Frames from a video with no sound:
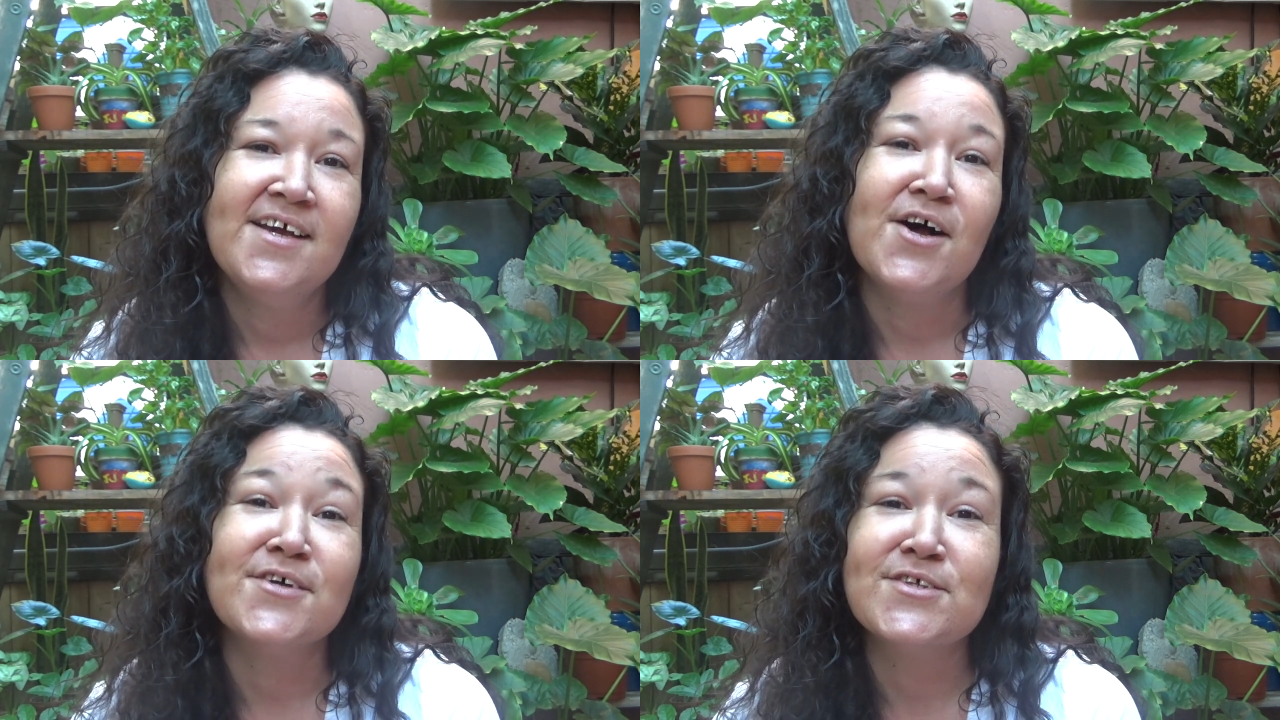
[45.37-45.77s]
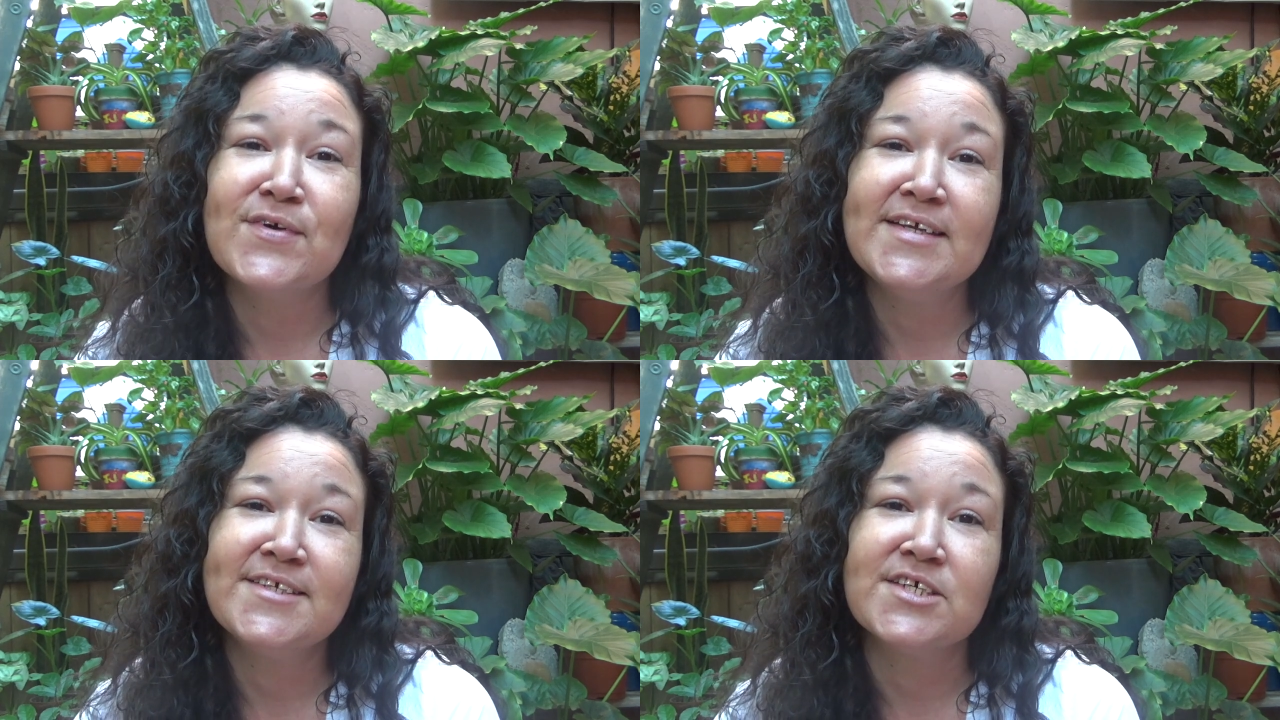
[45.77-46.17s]
also
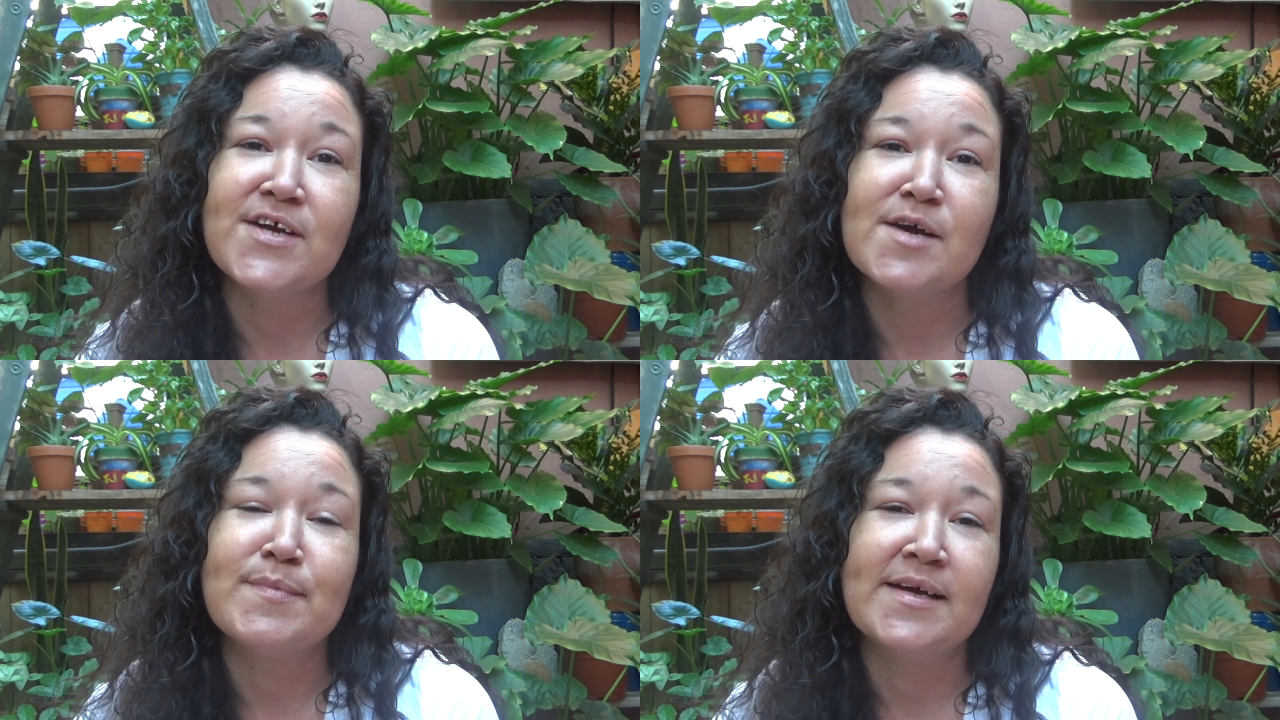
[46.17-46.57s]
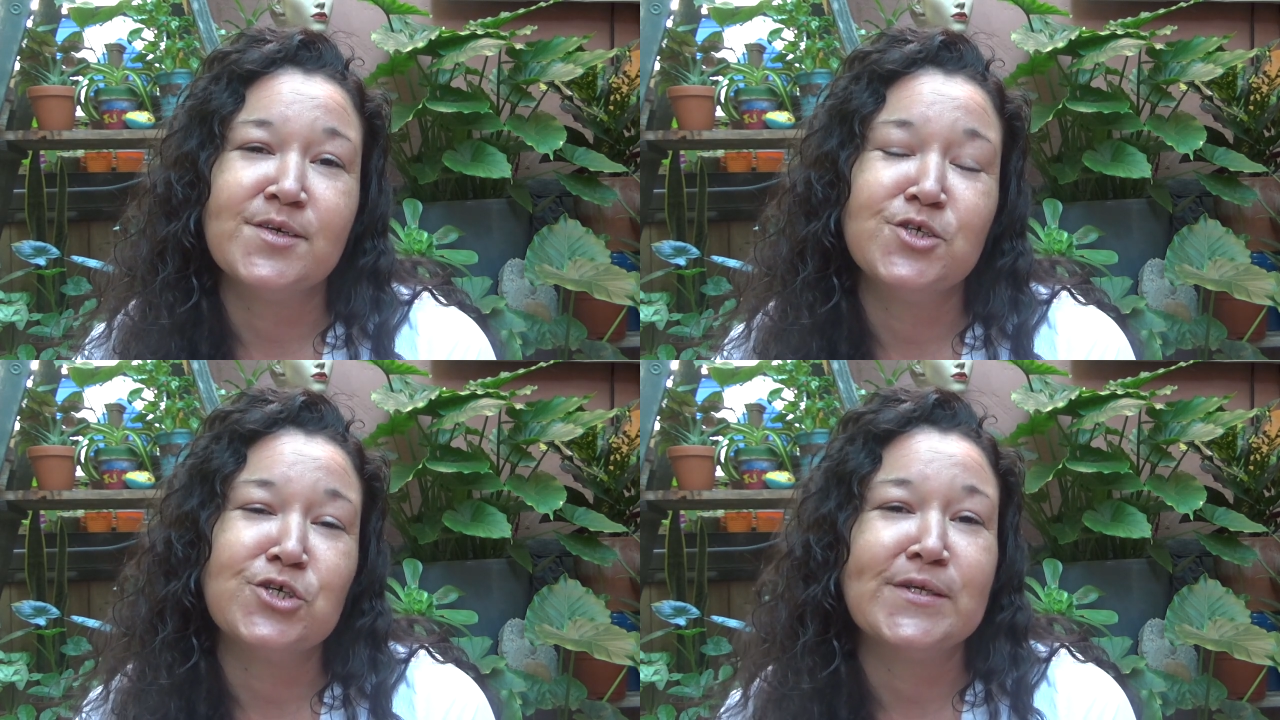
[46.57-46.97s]
Instagram
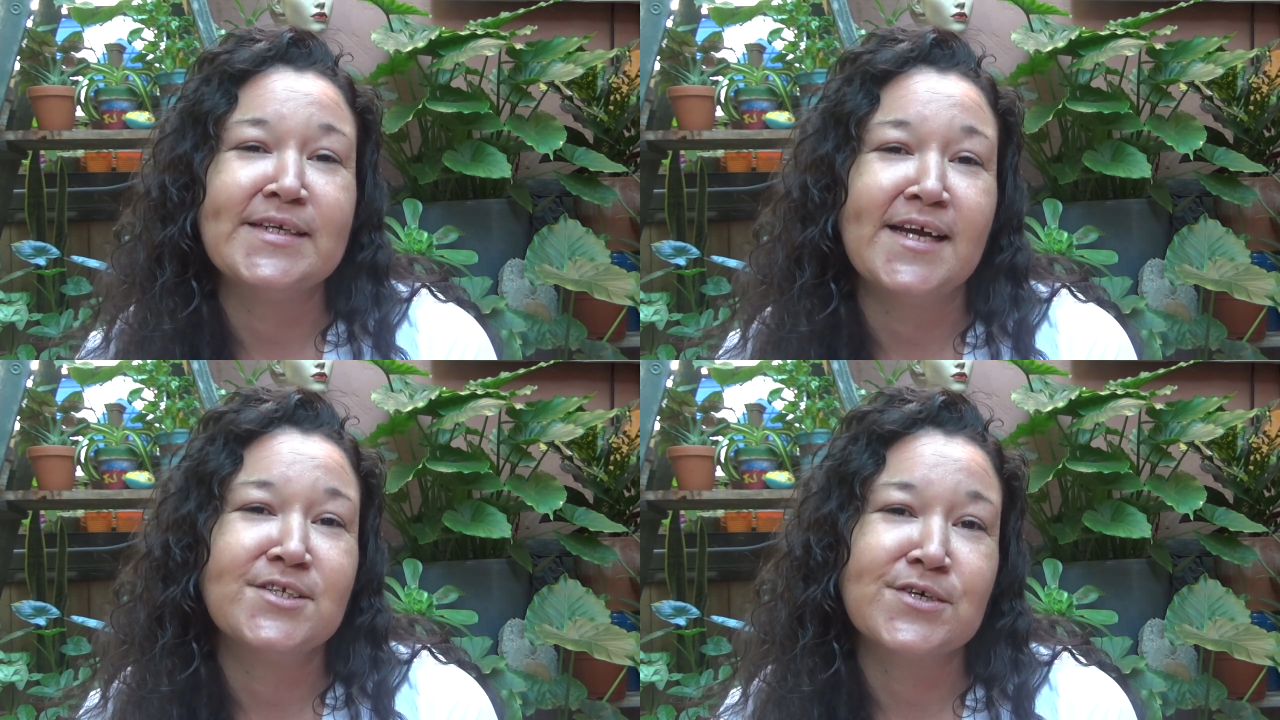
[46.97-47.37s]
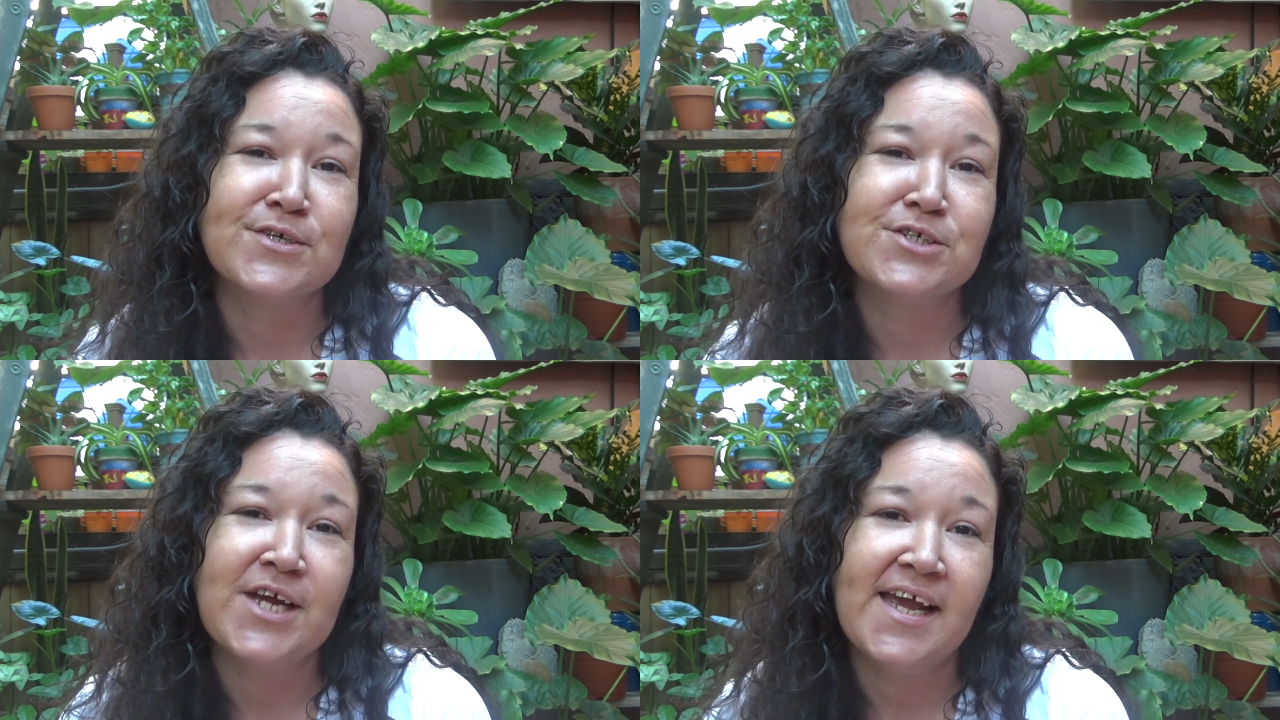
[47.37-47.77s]
under Jolie Knots
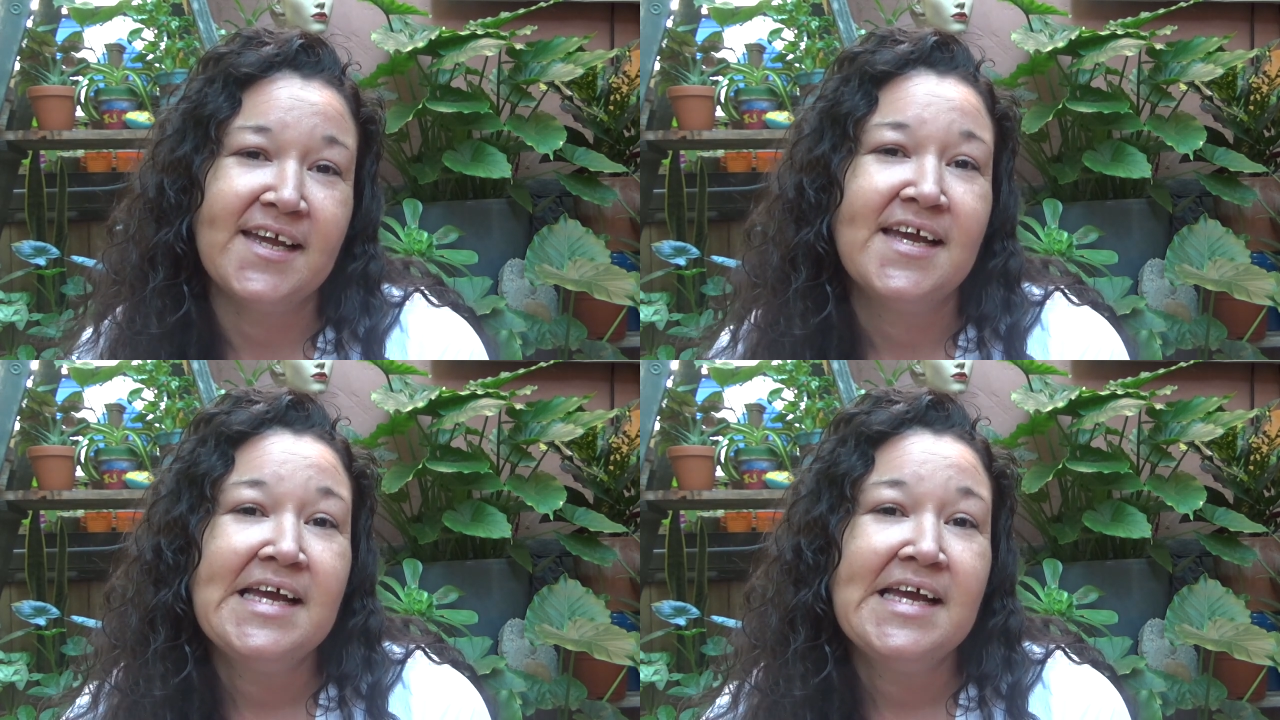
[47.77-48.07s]
Crochet.